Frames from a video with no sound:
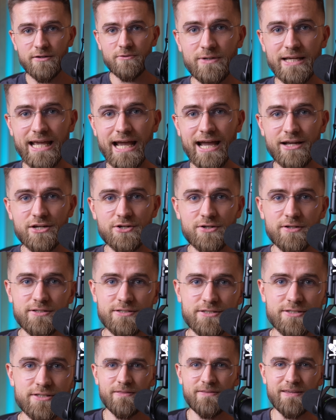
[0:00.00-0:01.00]

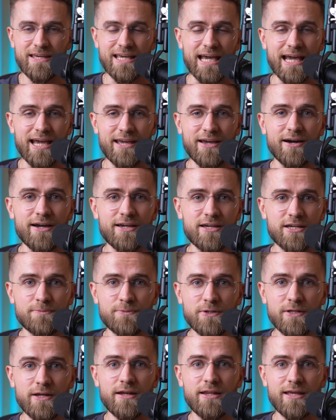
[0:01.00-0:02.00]
reactions. The AI
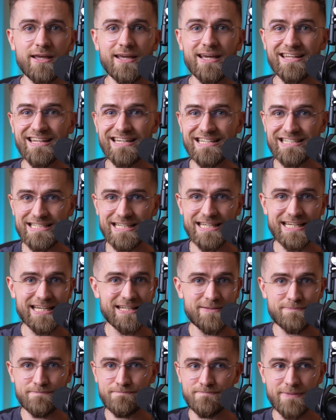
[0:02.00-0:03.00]
community and
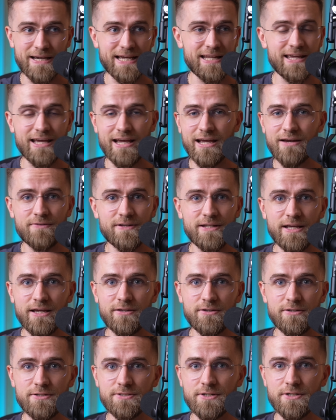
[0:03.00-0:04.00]
indeed many everyday
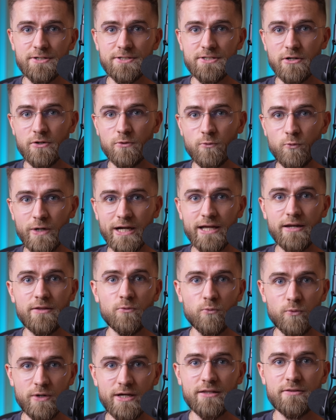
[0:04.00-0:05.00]
users are
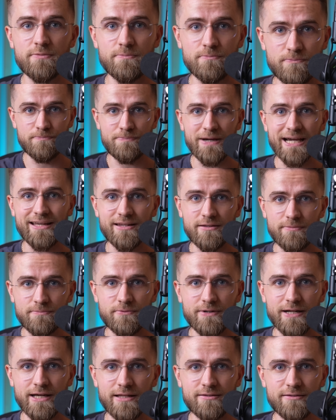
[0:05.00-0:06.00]
waiting with bated
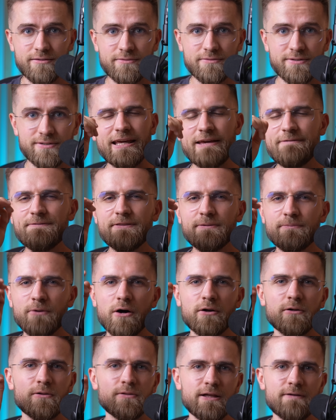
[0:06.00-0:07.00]
breath. If the
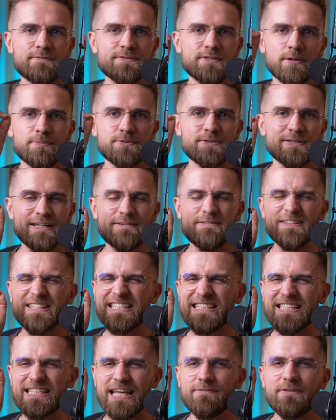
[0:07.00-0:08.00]
model lives up to even
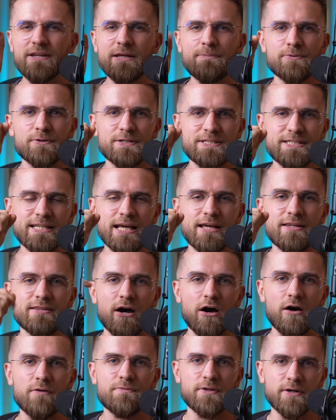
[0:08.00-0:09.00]
70%
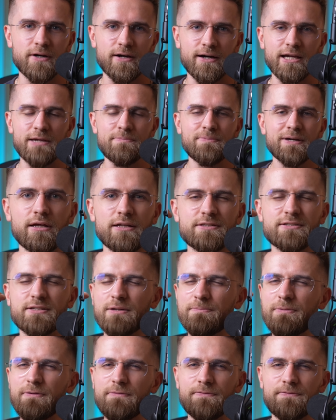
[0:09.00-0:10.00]
of the hype, it's
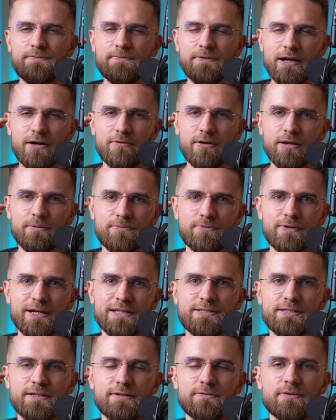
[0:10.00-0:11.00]
gonna be very
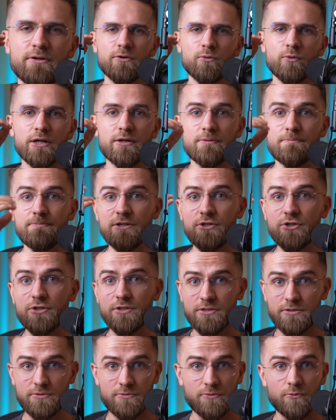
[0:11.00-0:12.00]
impressive. We could be
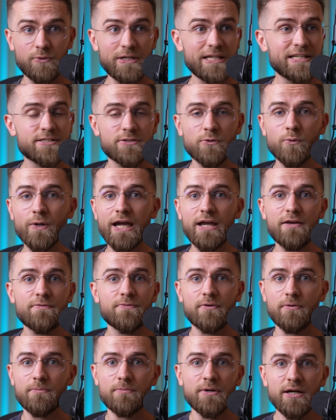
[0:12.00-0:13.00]
just weeks away
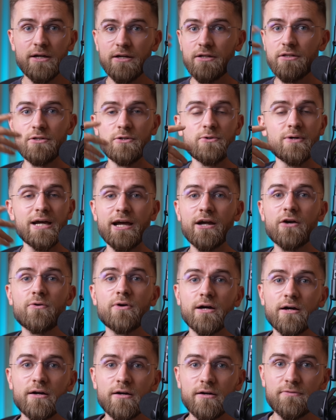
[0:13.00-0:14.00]
from a new
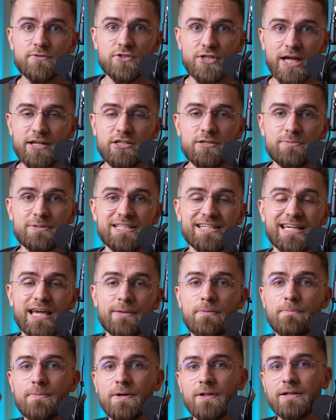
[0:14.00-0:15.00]
era of ChatGPT
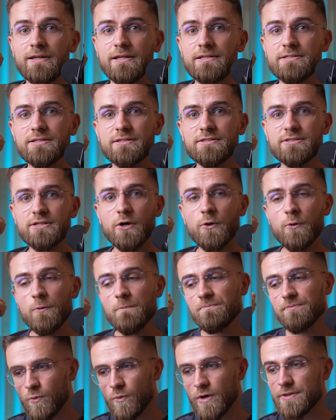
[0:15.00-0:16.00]
capabilities. So
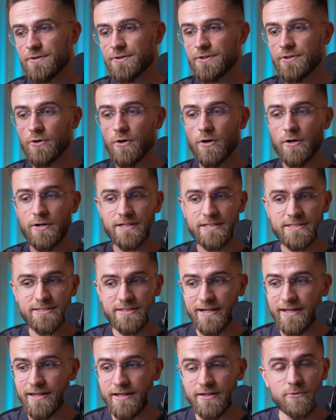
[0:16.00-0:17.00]
whether you're
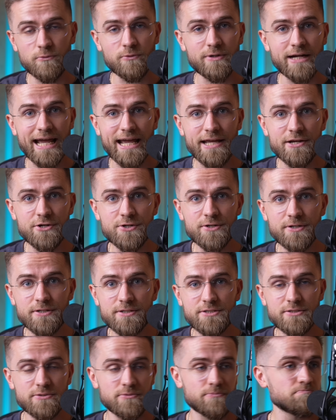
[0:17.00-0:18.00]
excited or
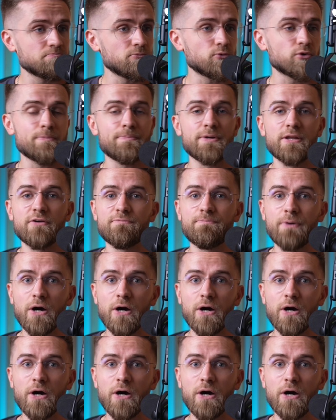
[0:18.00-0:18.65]
anxious, or a bit of